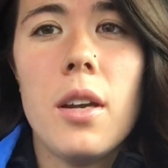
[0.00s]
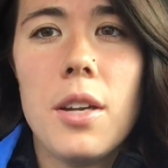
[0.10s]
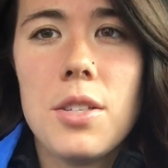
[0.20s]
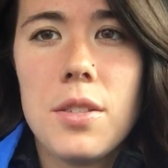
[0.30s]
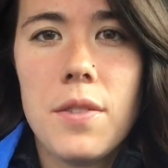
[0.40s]

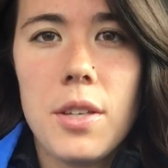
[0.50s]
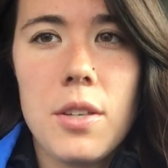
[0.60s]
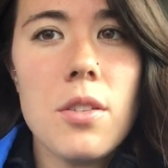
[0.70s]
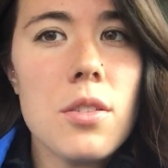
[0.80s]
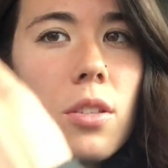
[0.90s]
I just
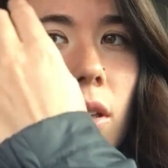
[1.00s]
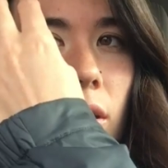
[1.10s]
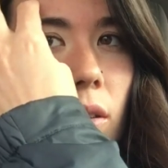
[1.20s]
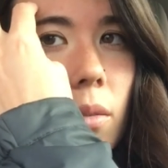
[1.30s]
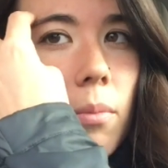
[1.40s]
finished
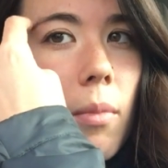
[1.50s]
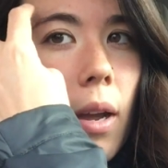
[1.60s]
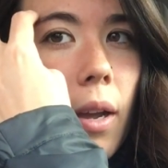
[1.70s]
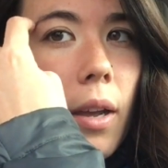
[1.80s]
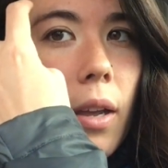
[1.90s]

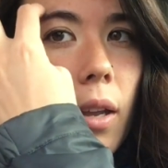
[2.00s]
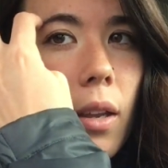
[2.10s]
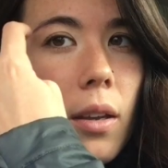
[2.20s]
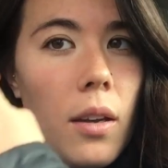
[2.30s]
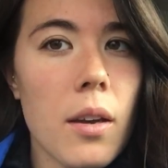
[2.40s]

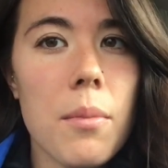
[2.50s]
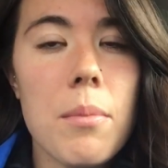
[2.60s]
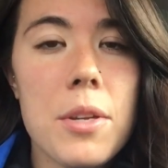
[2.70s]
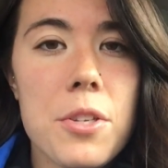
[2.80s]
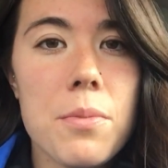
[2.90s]
my
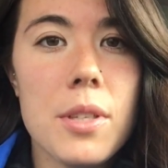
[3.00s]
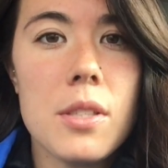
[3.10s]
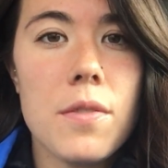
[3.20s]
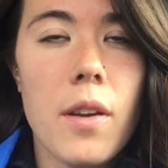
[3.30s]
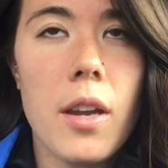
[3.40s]

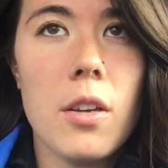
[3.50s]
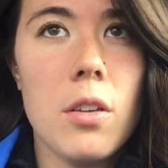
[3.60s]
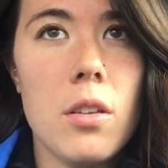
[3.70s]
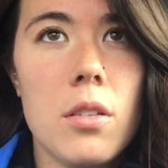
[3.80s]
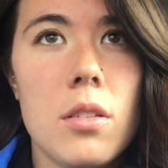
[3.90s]
measurements
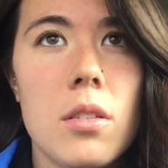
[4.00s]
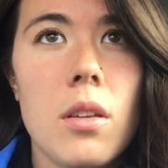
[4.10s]
final.